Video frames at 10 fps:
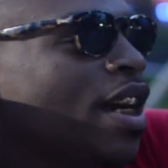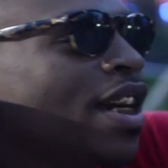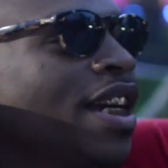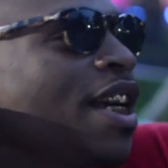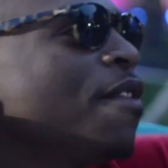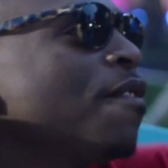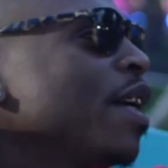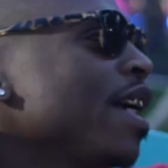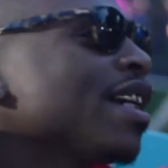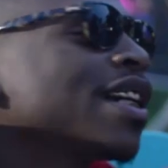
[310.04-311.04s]
In the
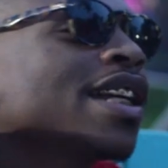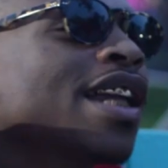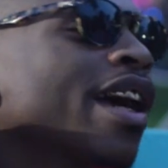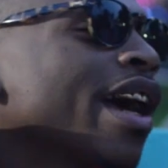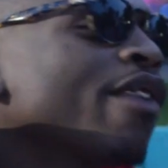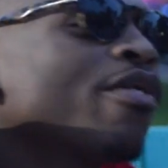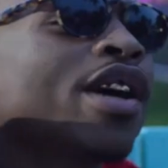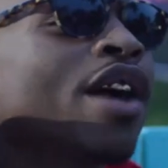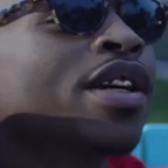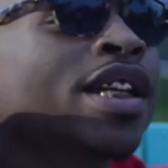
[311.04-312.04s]
DMV, it's just like
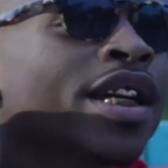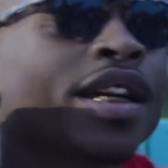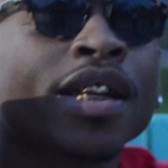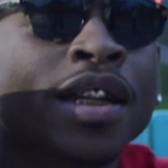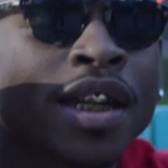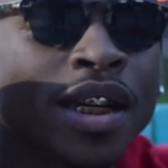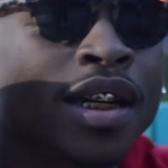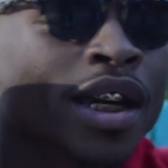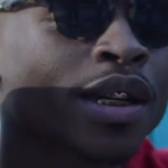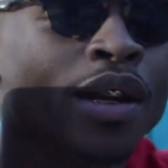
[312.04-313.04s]
every other city, city
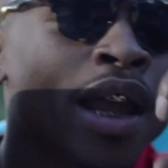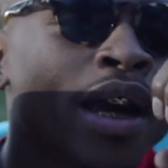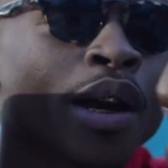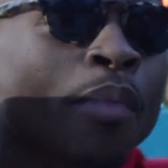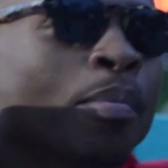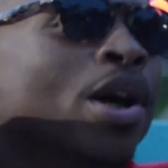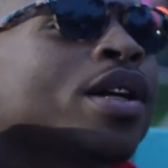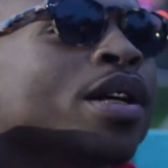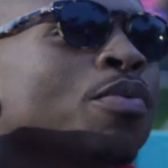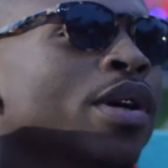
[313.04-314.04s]
that's like
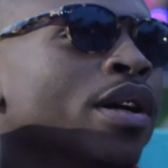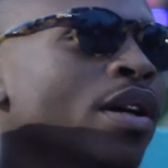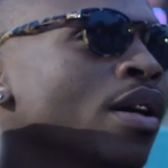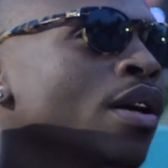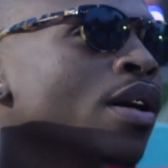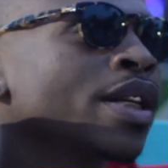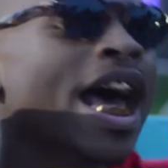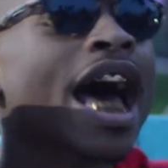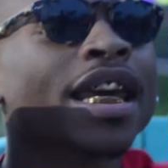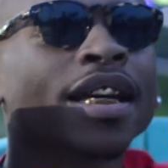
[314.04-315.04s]
emerging with
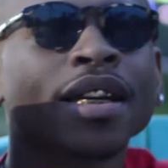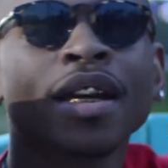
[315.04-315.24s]
talent.